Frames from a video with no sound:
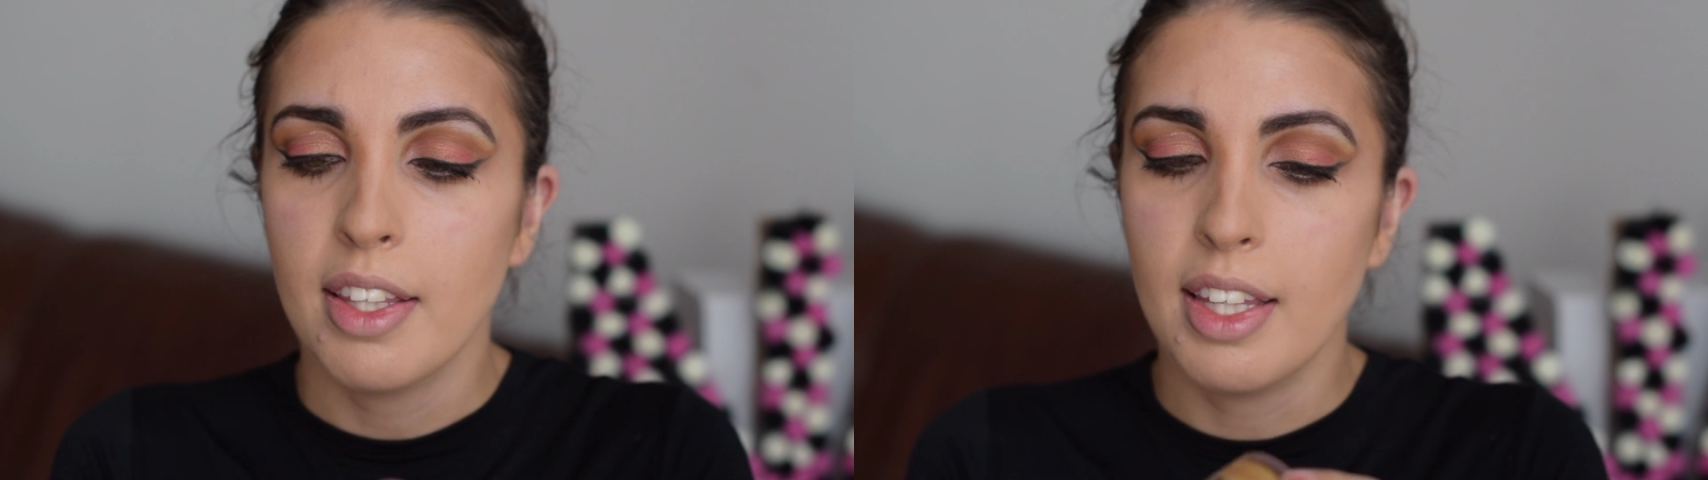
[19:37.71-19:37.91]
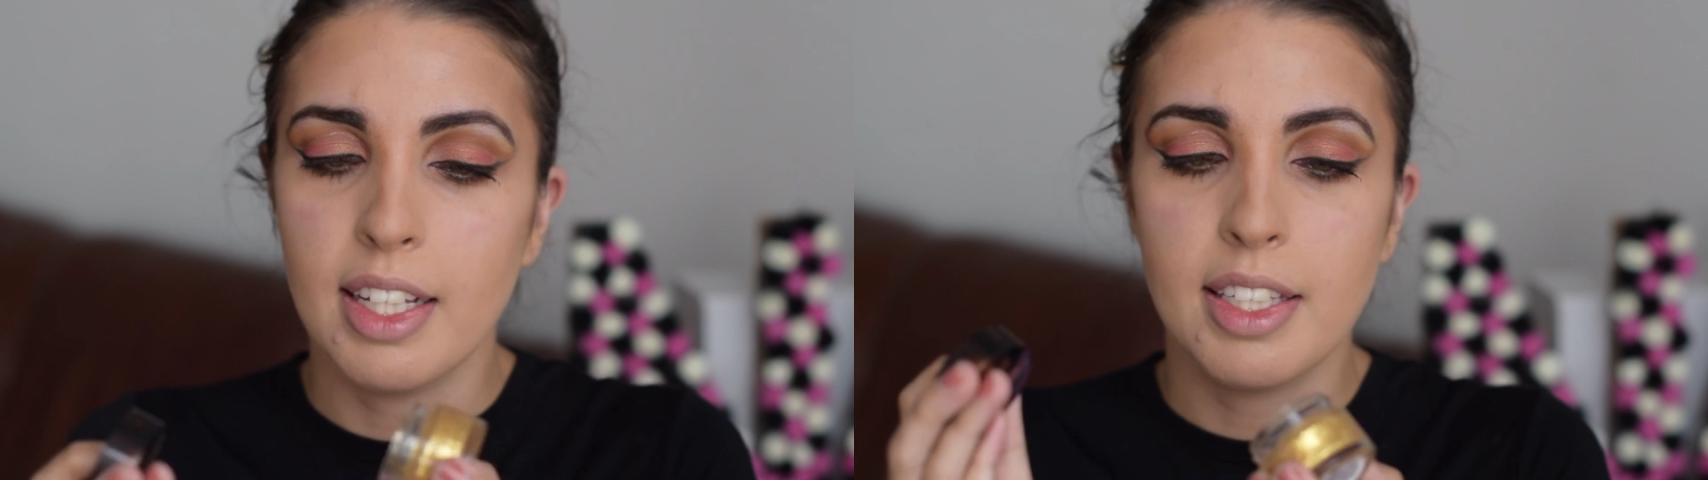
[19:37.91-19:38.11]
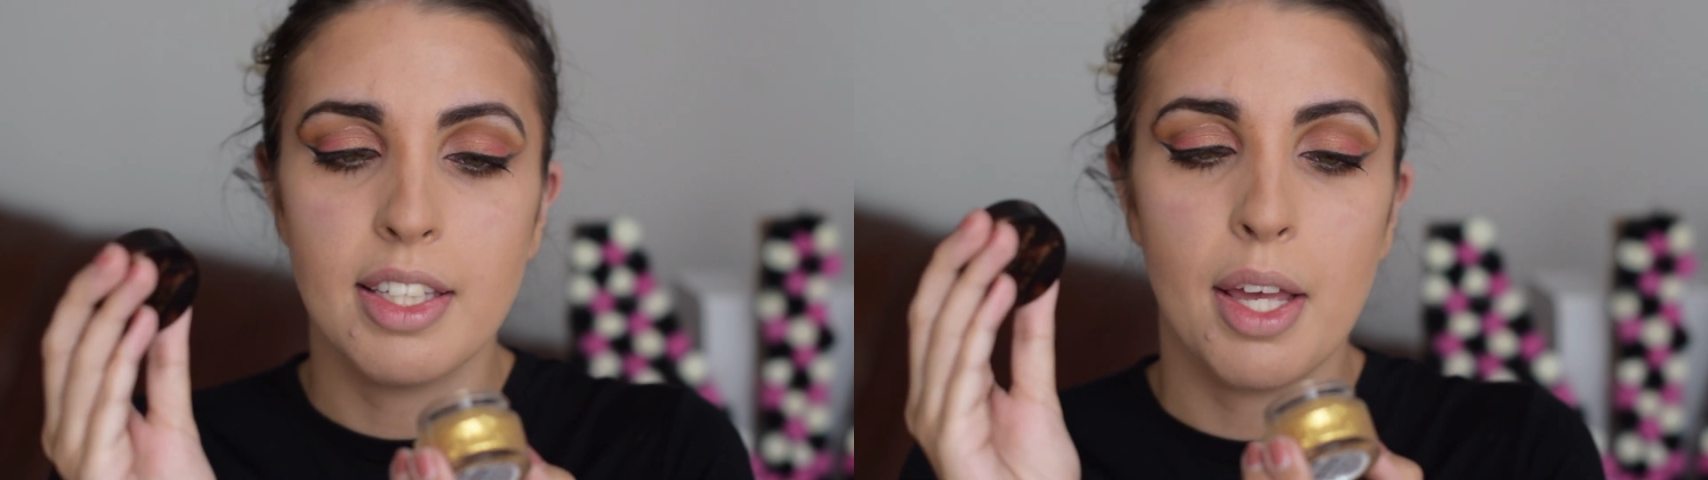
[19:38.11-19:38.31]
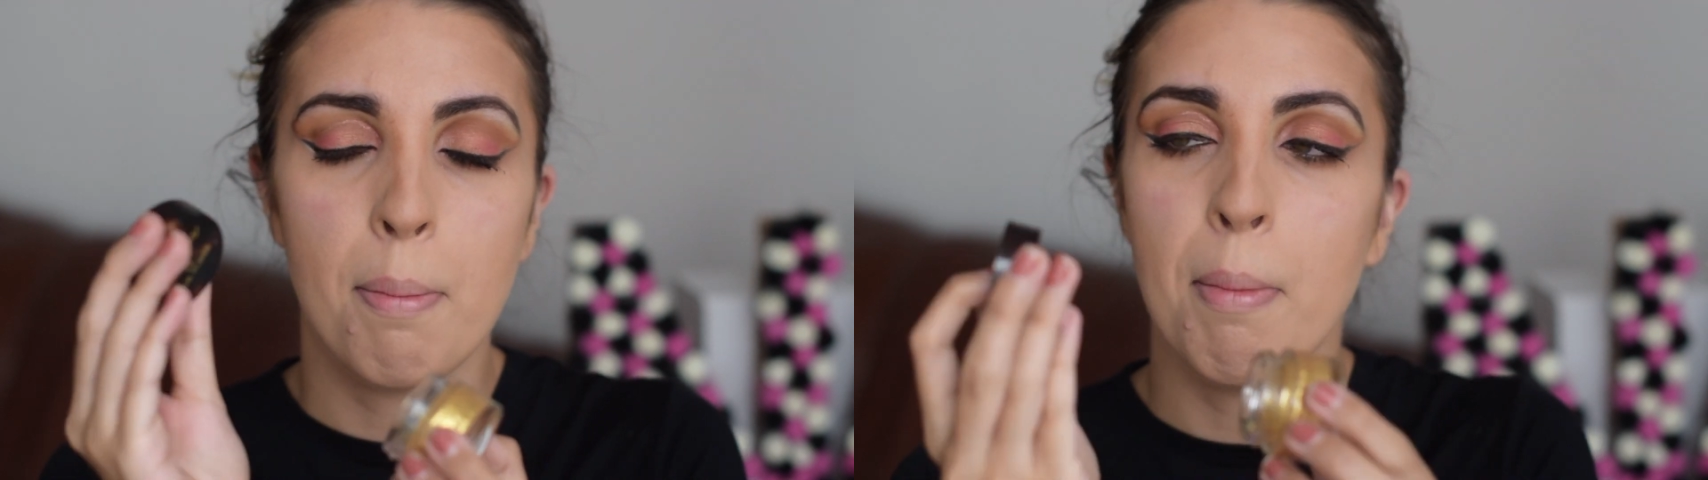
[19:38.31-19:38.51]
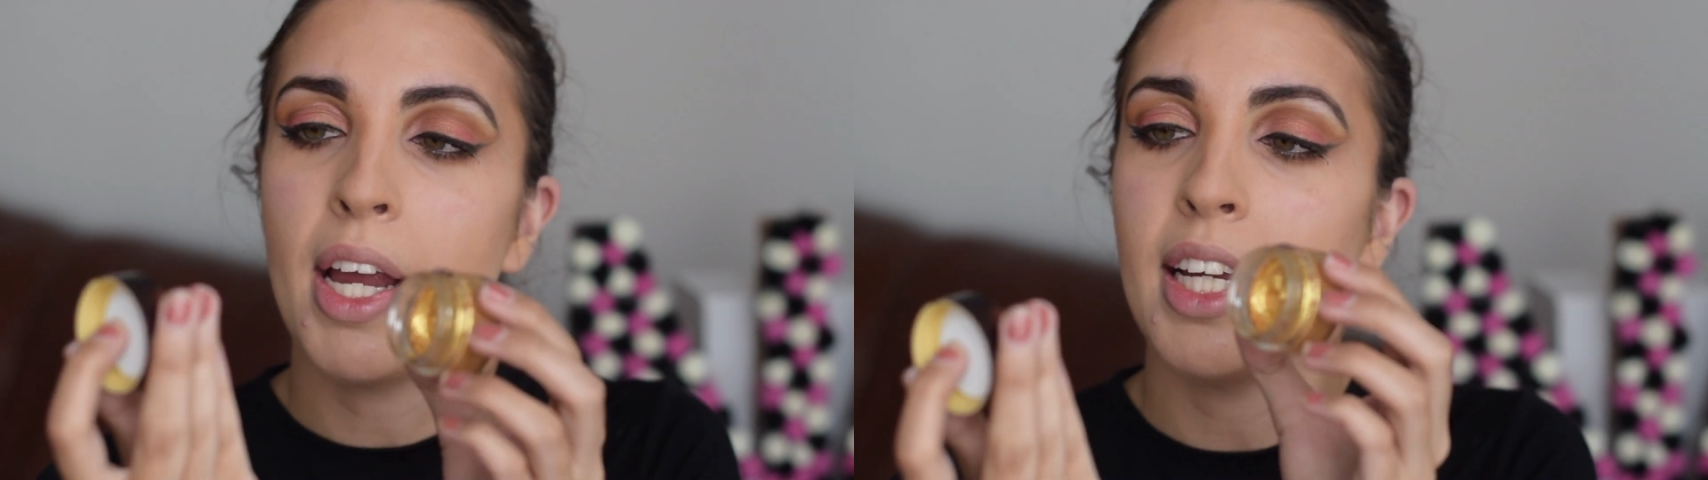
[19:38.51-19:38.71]
this
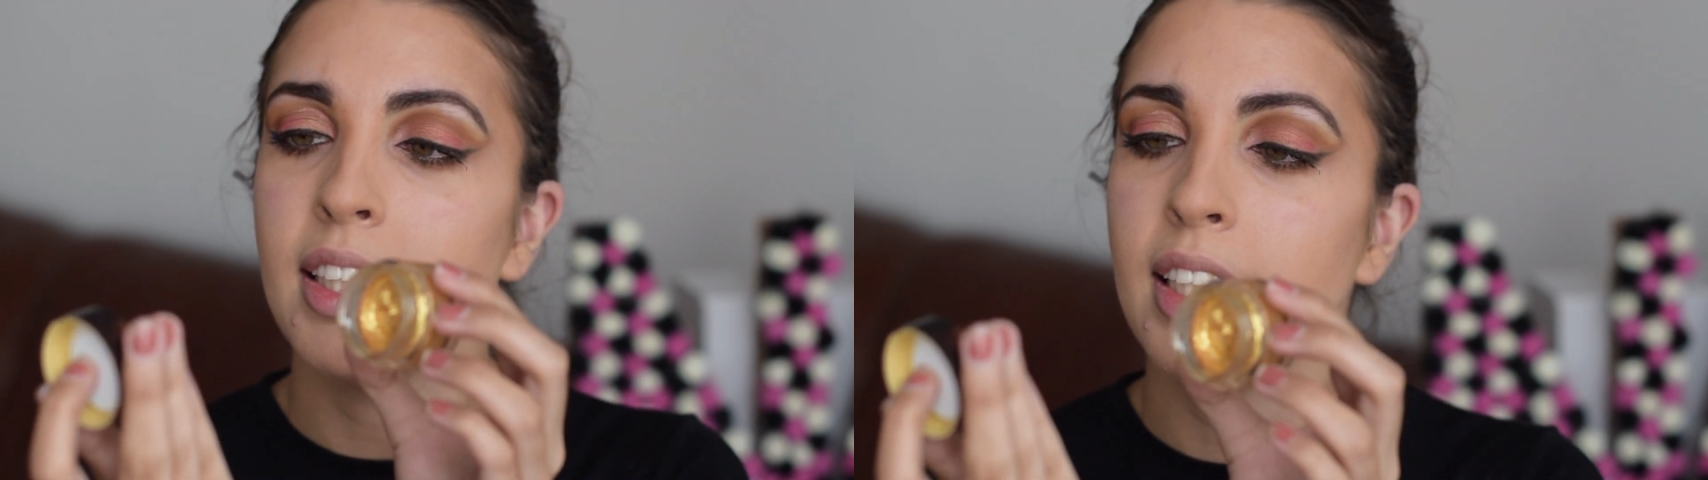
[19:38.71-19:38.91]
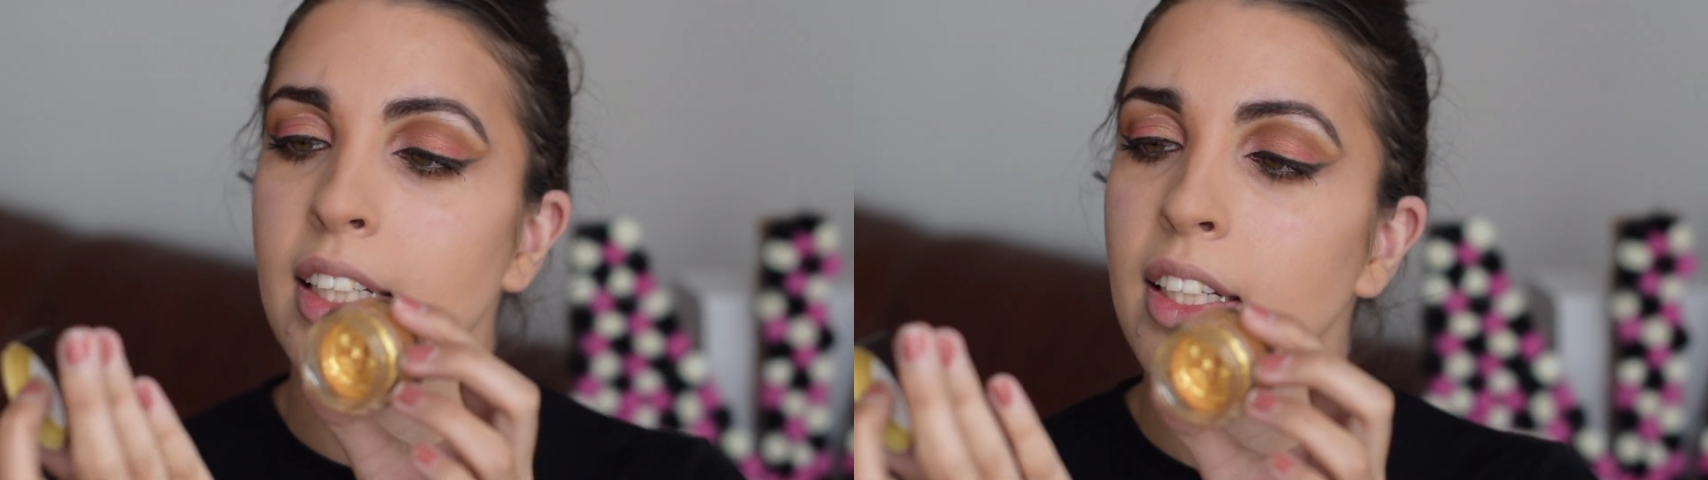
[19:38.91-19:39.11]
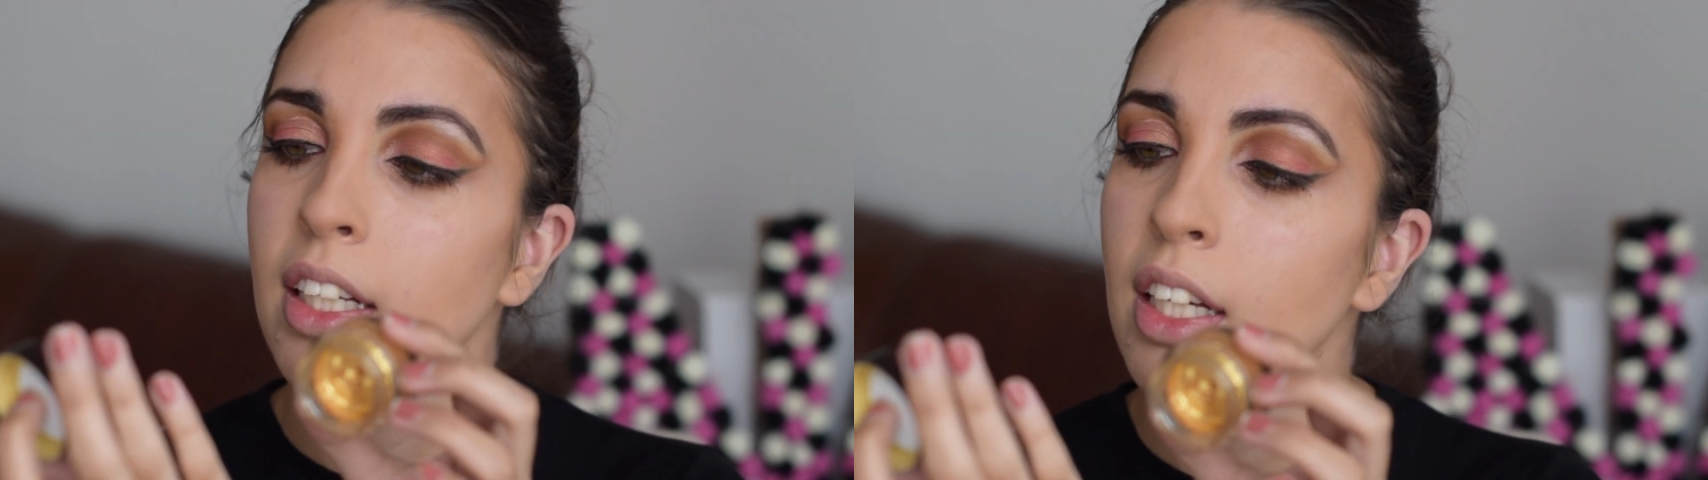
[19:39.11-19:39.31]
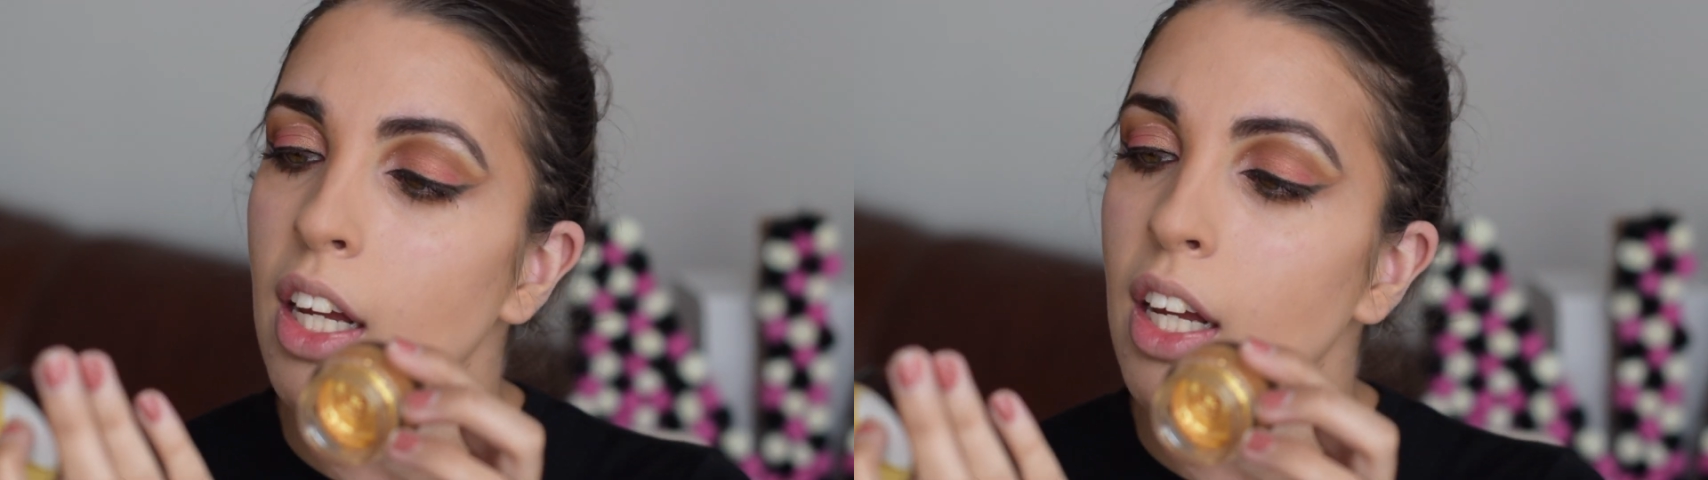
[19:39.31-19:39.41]
amazing